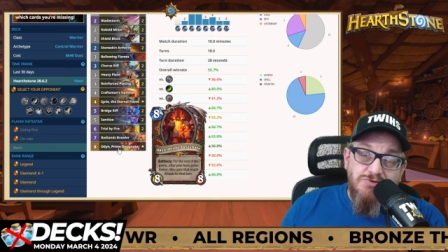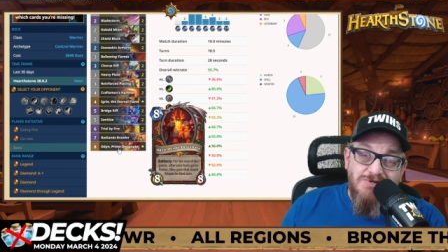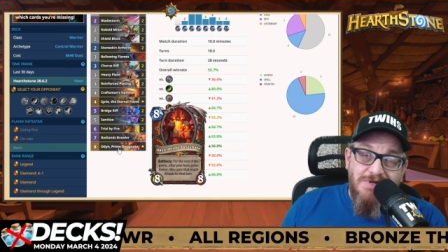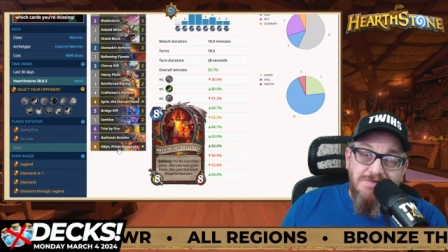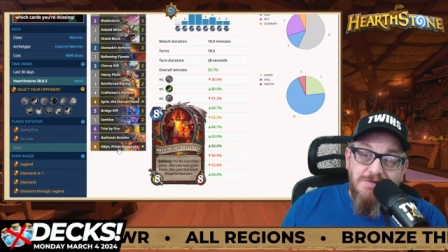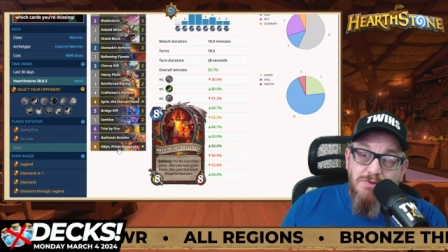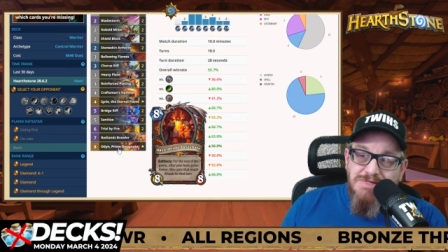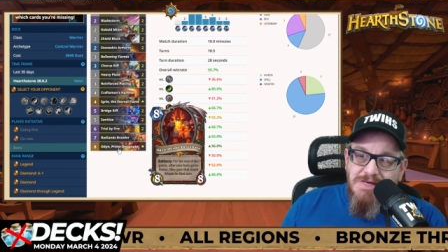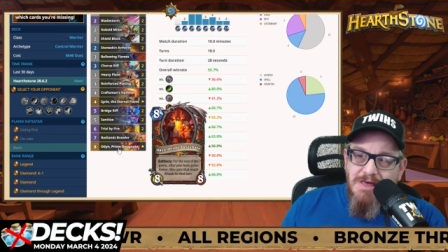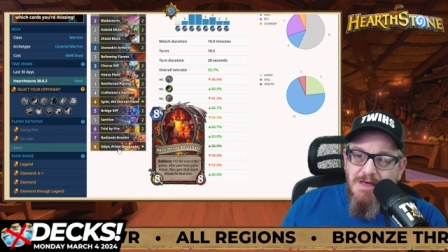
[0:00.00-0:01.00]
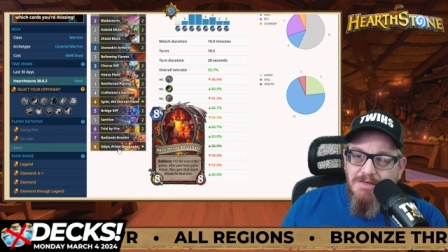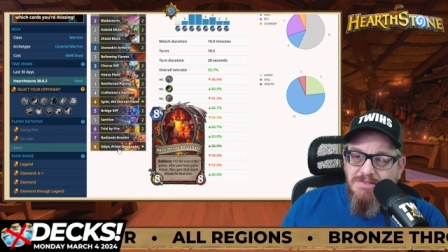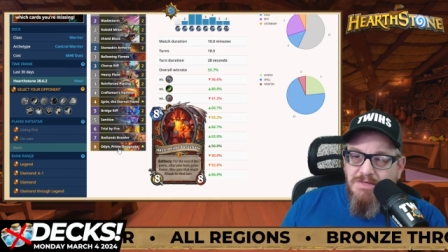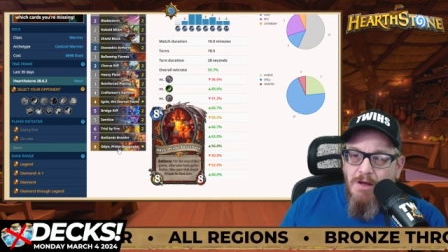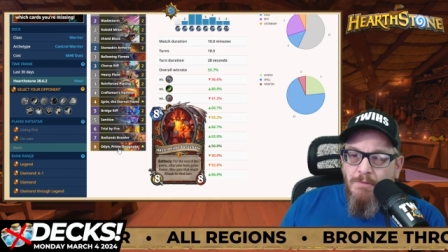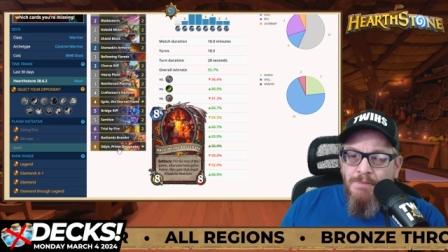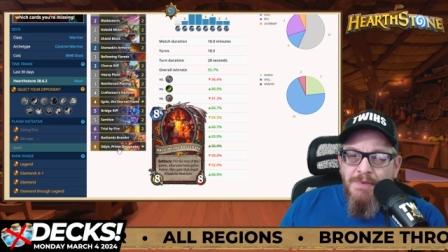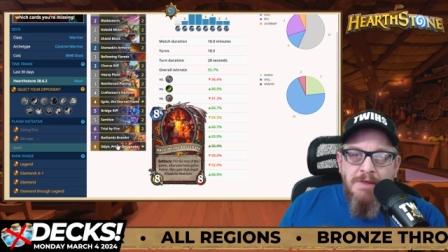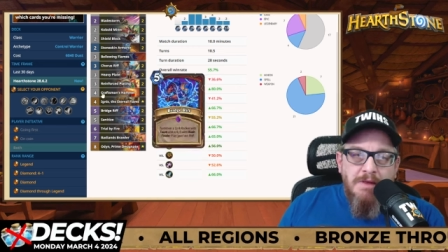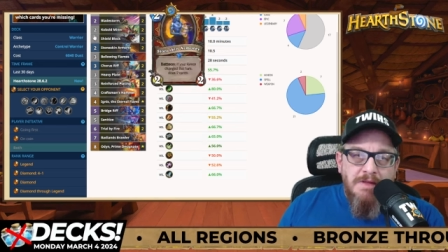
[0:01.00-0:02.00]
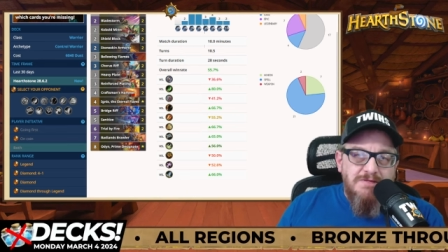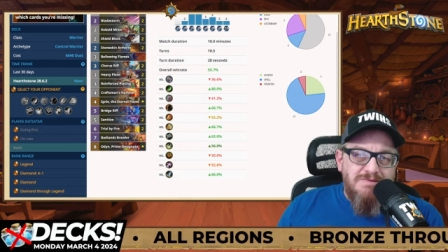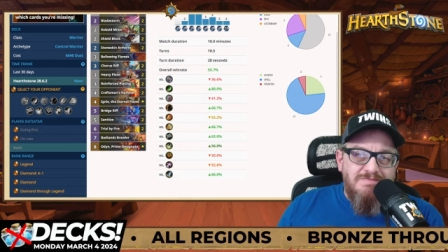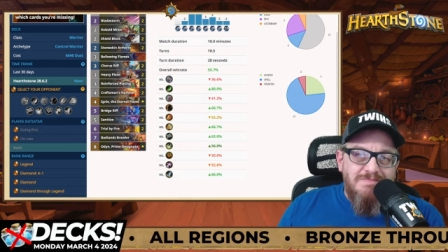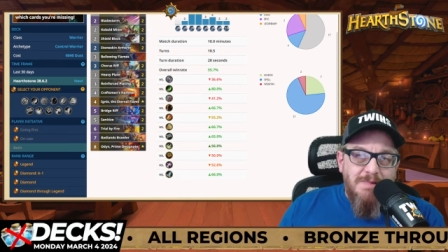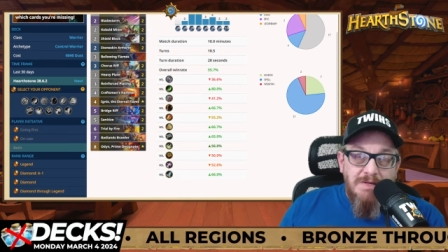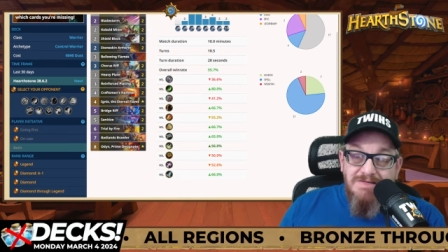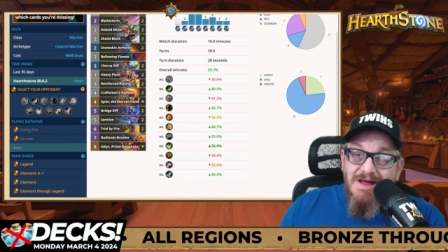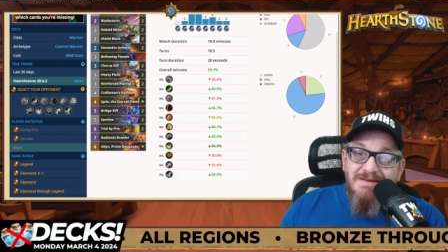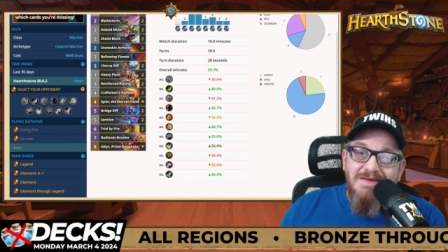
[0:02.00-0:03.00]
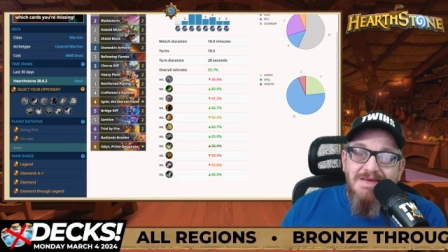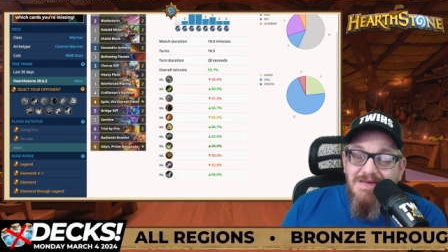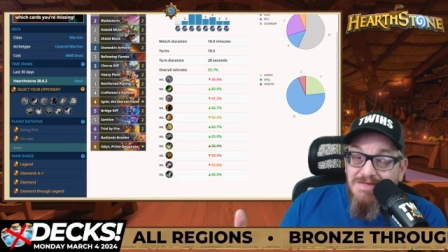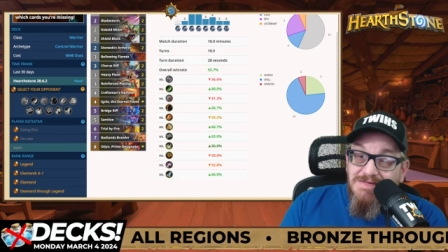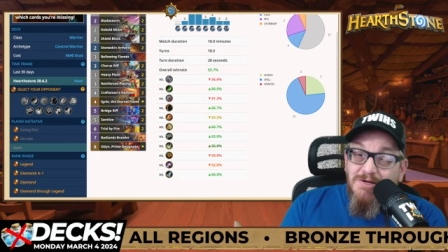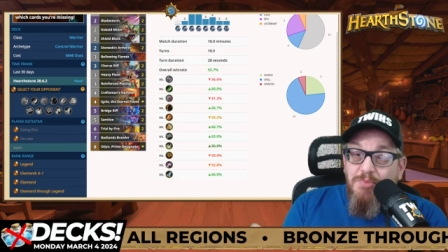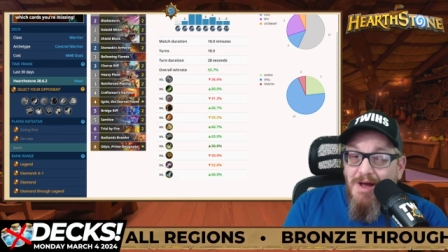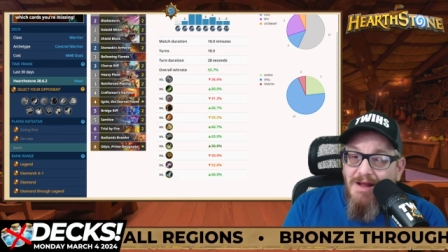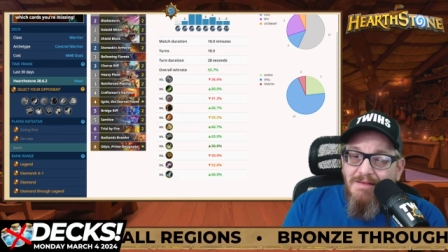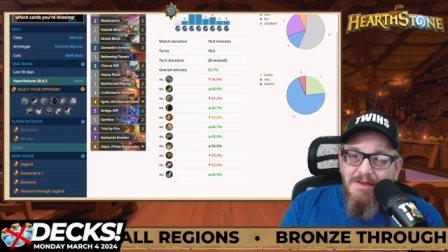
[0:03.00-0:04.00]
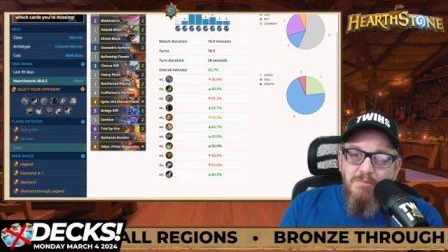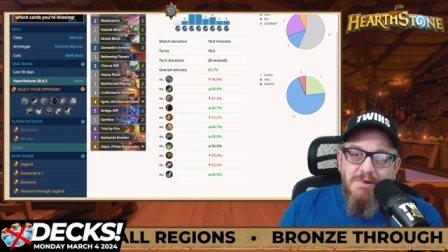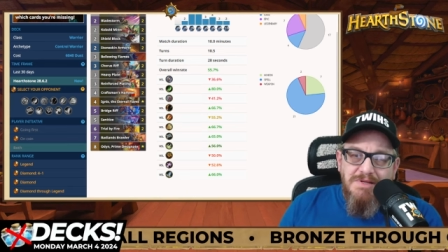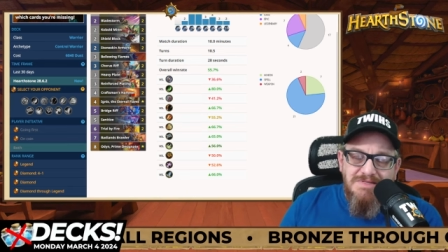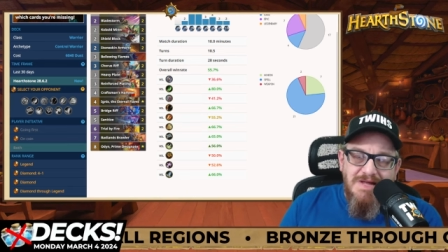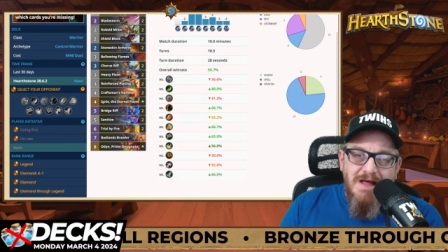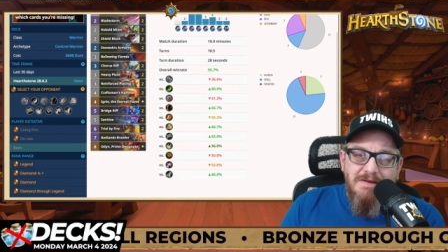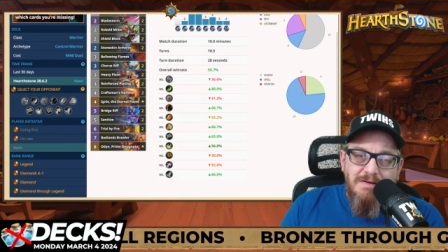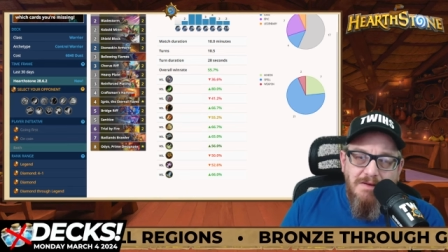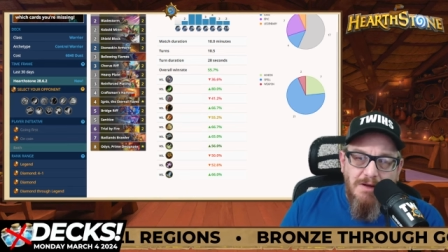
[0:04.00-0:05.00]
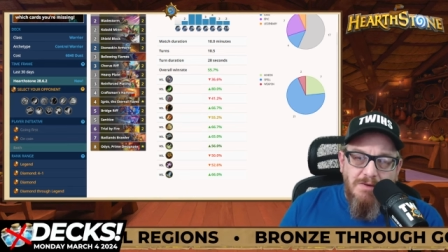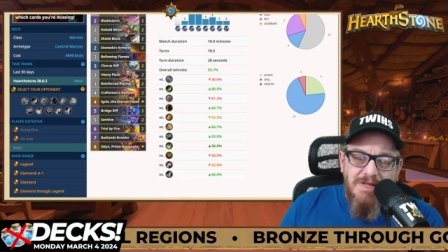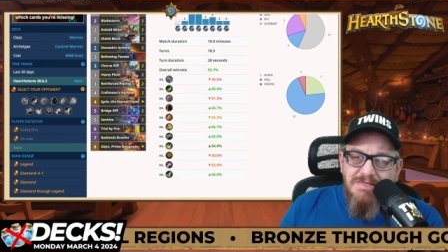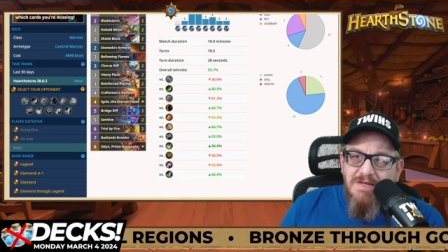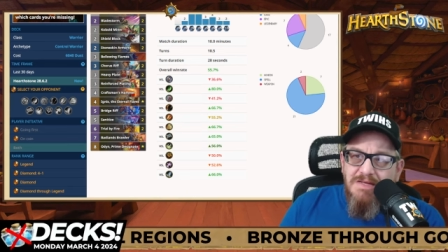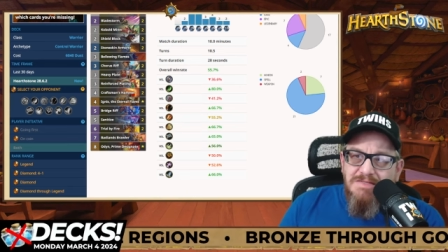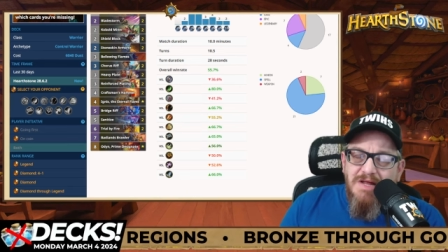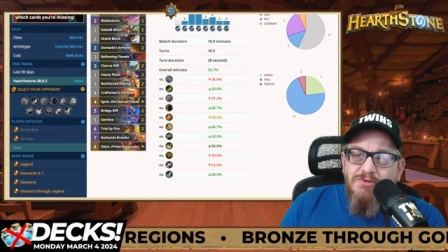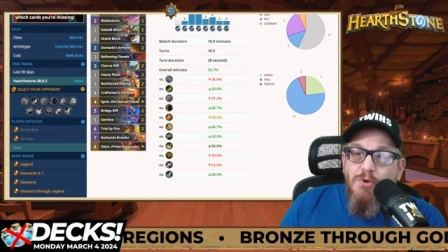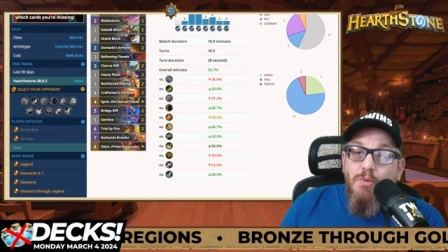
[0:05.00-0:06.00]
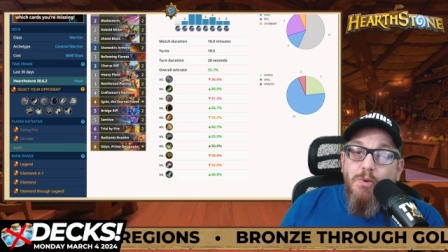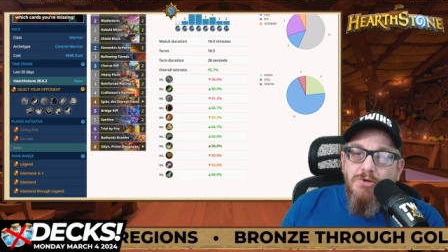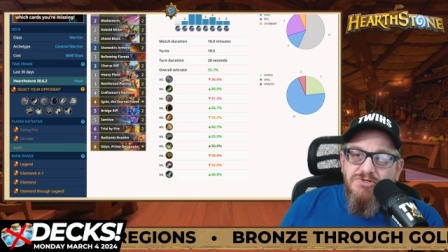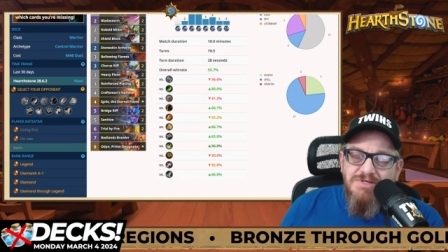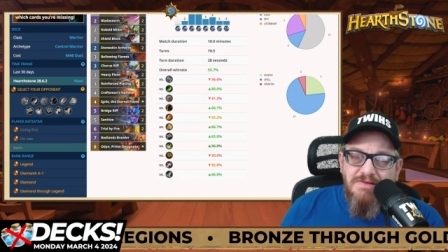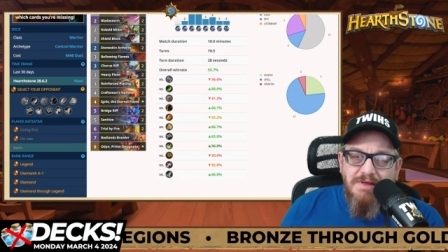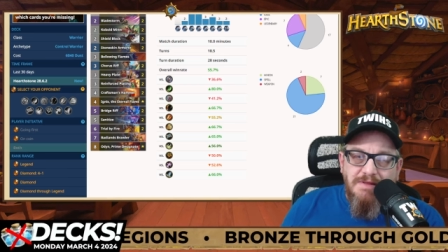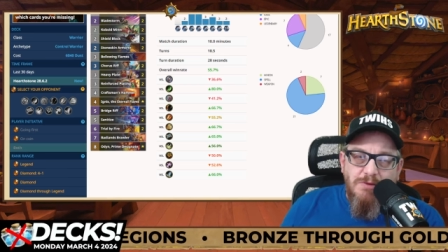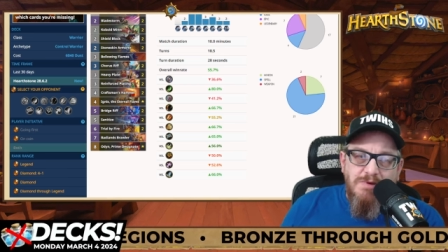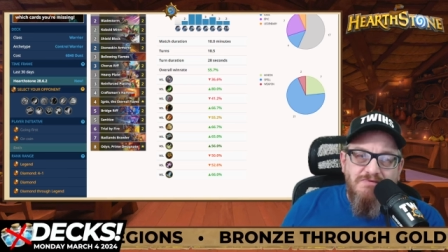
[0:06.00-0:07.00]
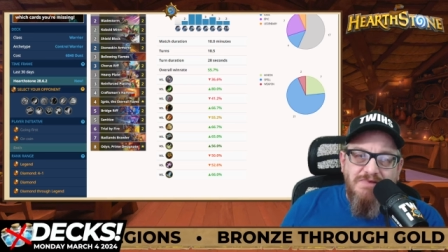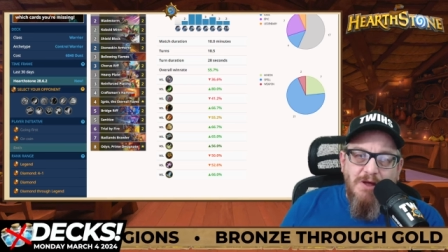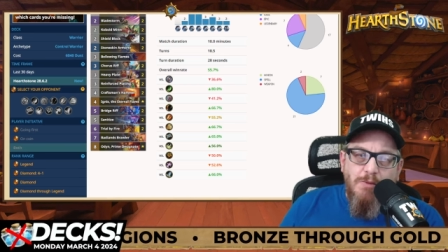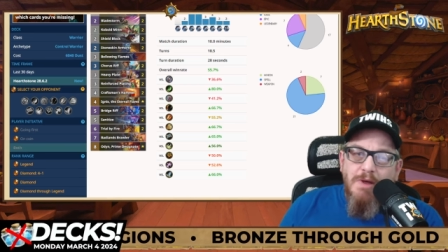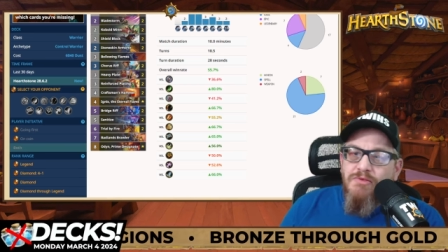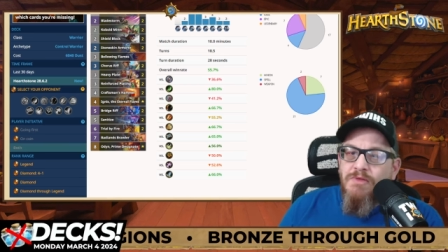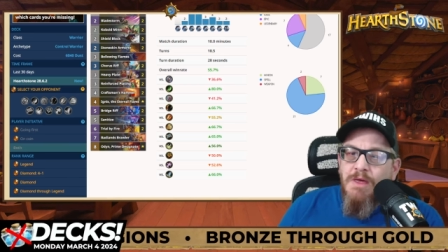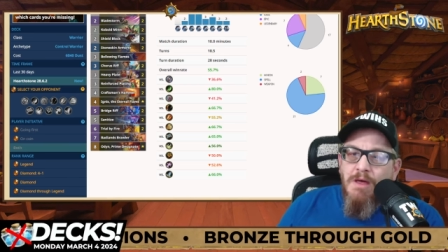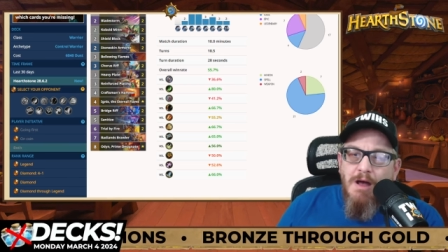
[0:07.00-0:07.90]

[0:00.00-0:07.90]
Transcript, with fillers: Usually it's an OTK, so it's not easy to pilot, but it's not, you know, it's not the worst thing that we've dealt with.